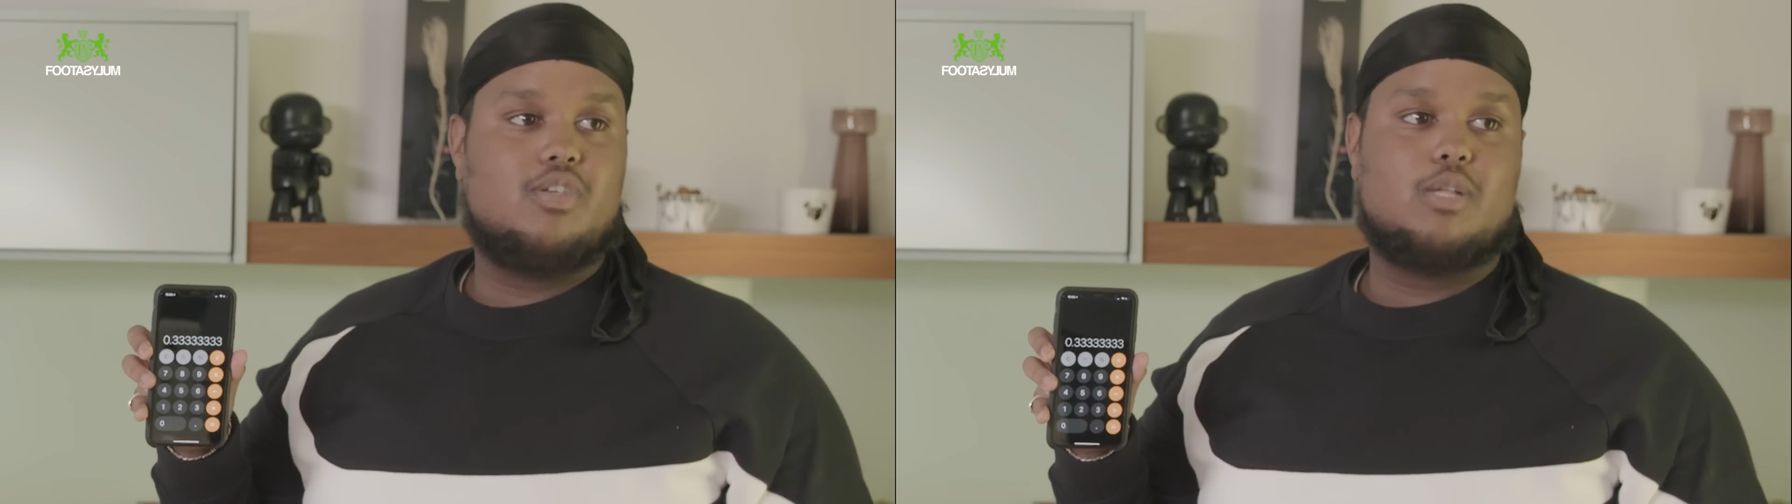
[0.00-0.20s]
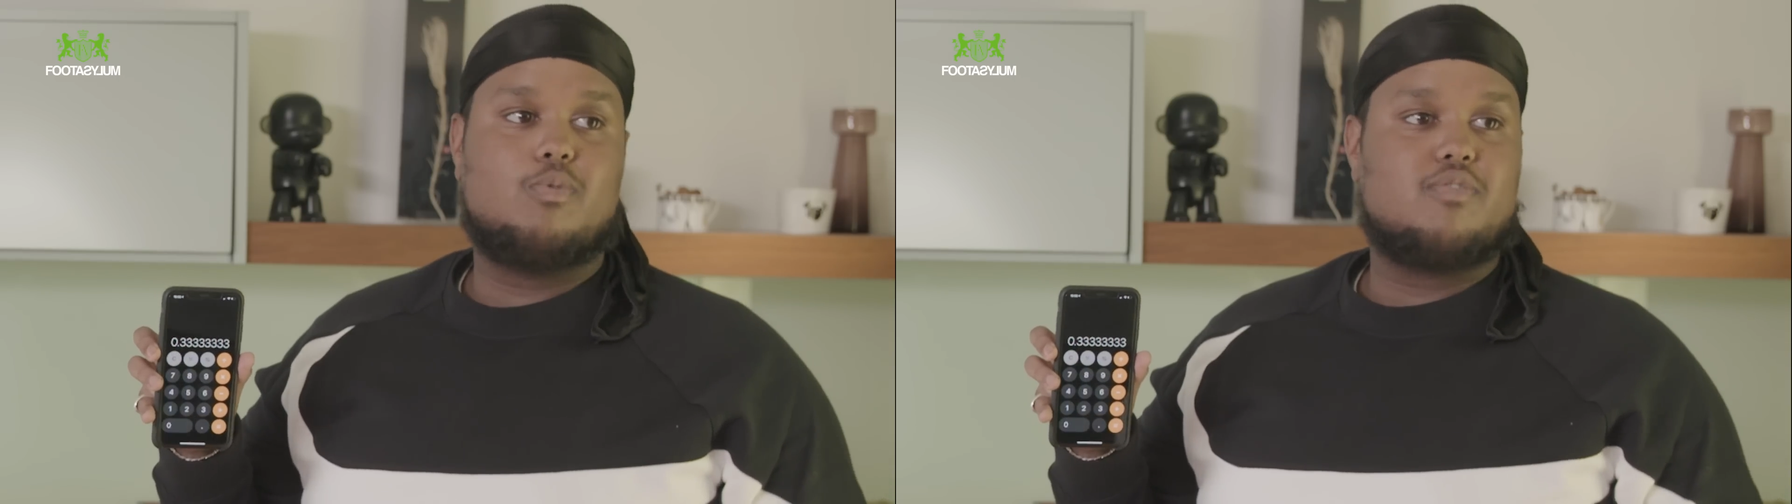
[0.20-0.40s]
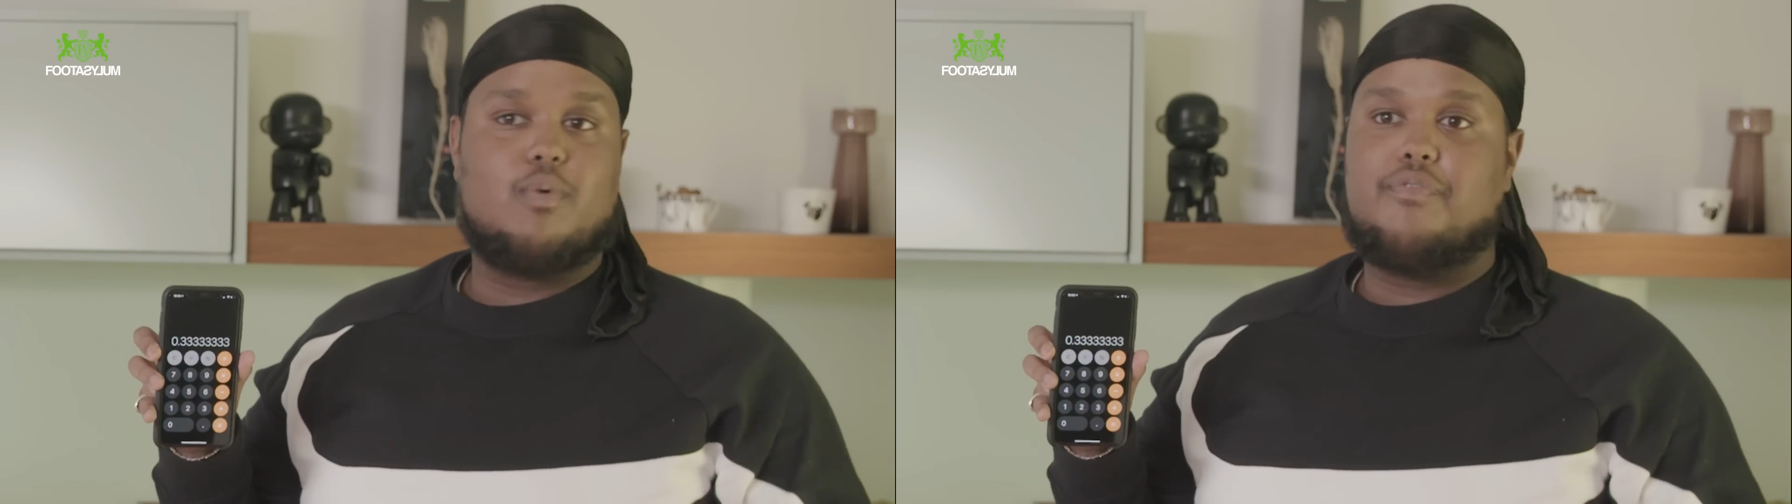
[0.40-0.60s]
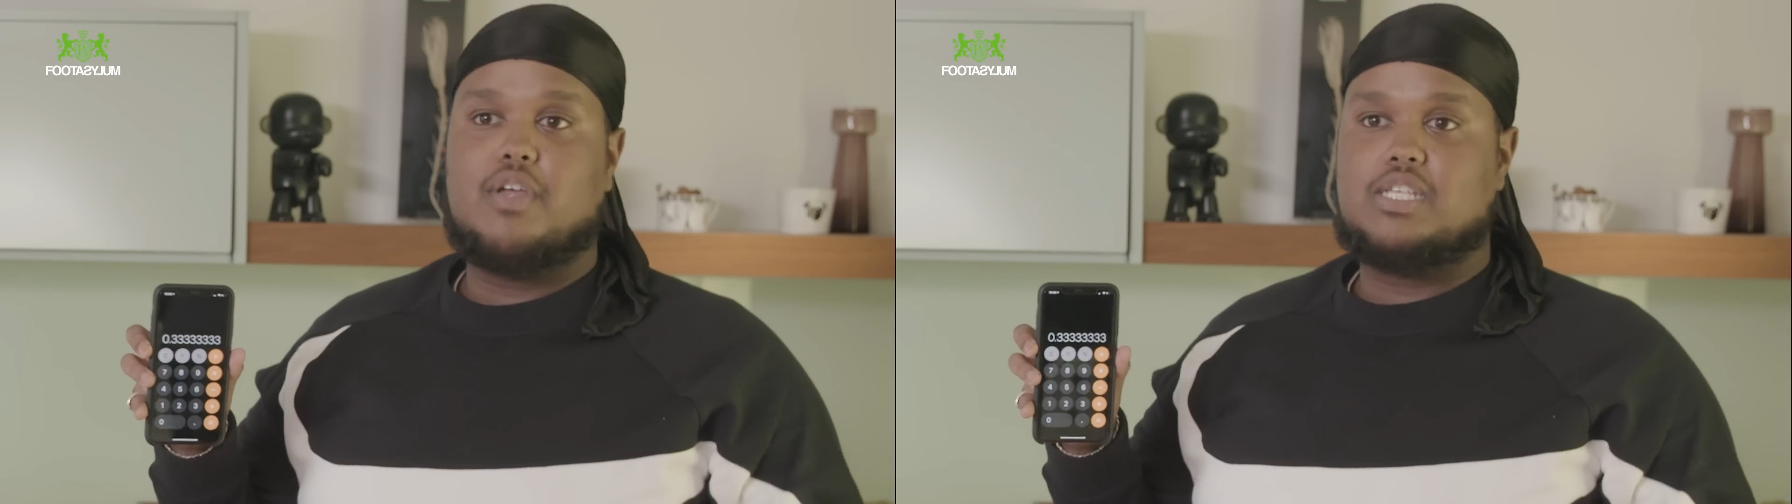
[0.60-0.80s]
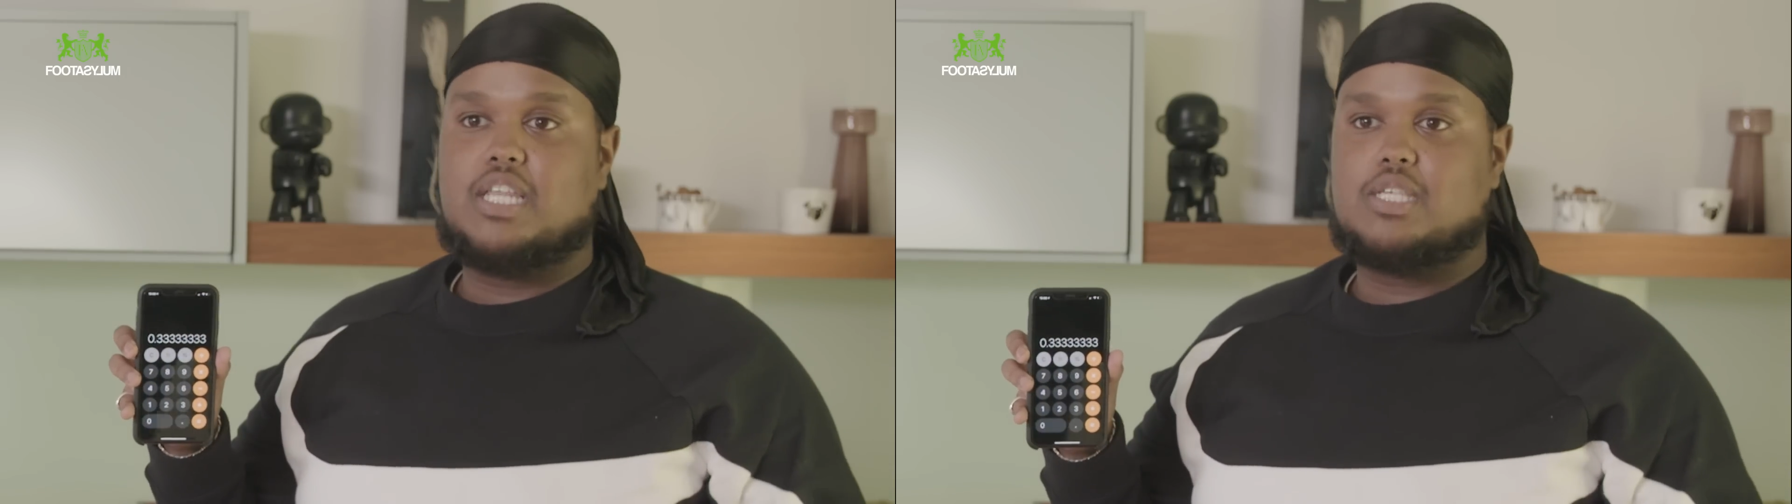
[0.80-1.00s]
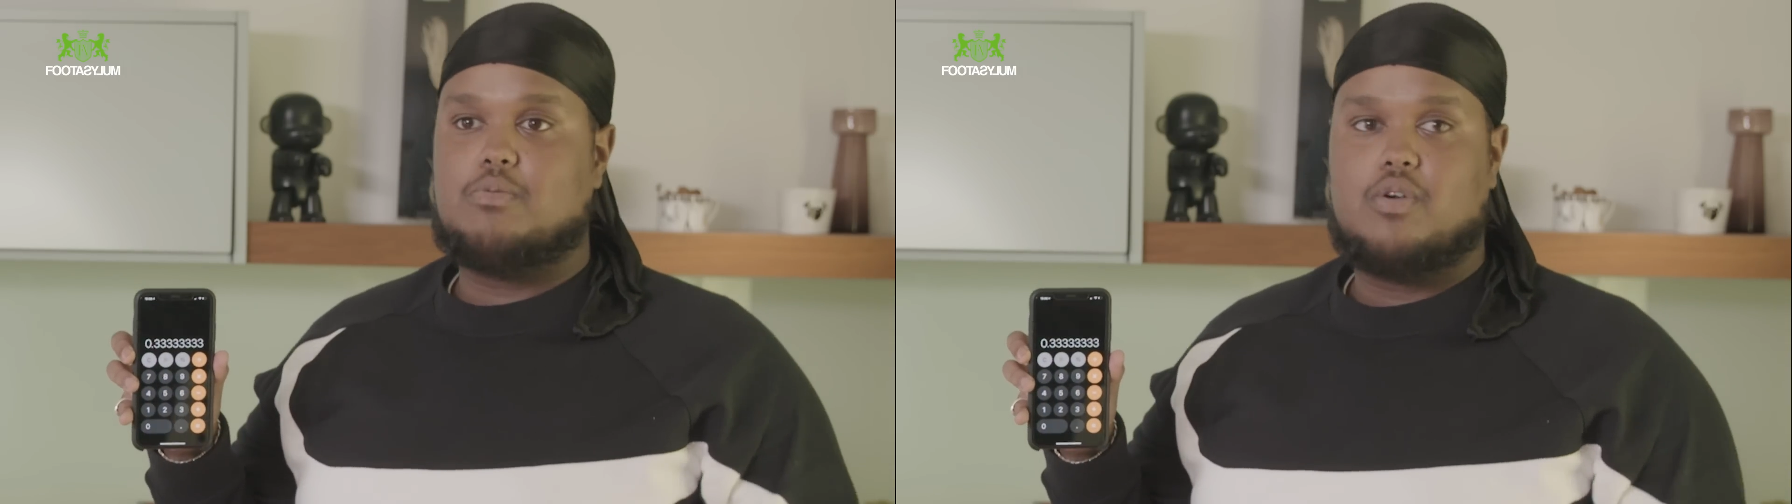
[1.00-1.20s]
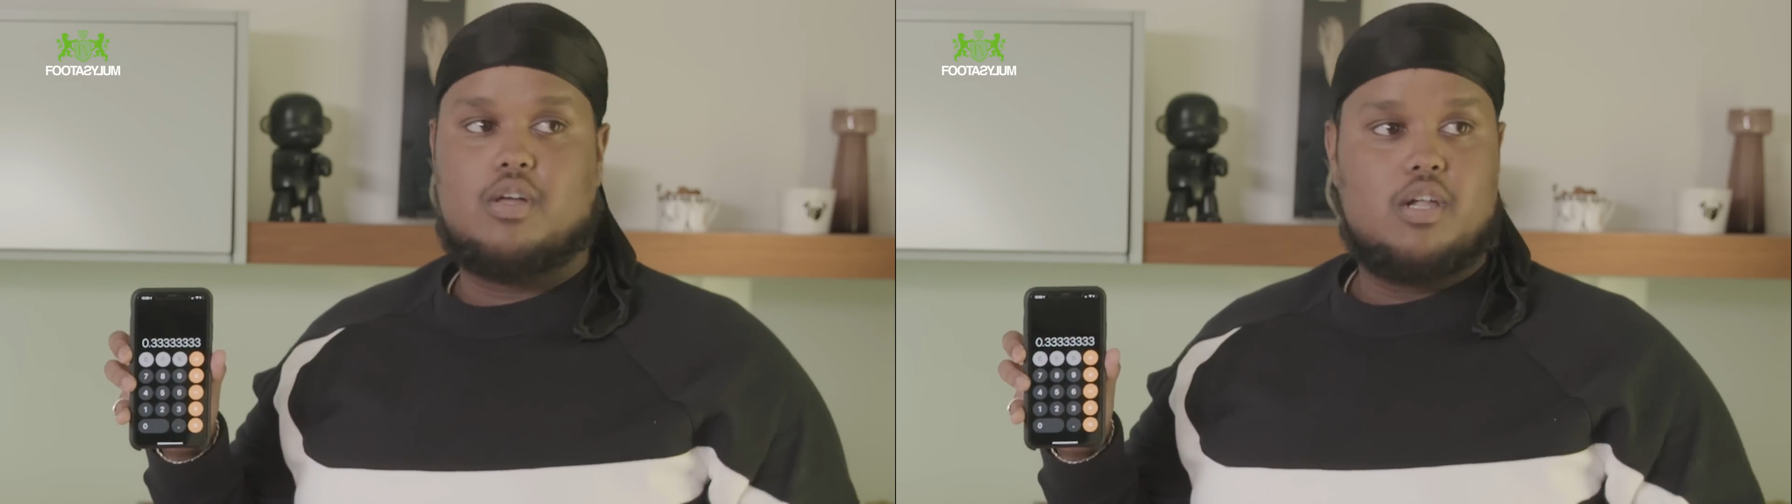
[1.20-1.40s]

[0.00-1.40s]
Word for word: You said what's one third as a decimal.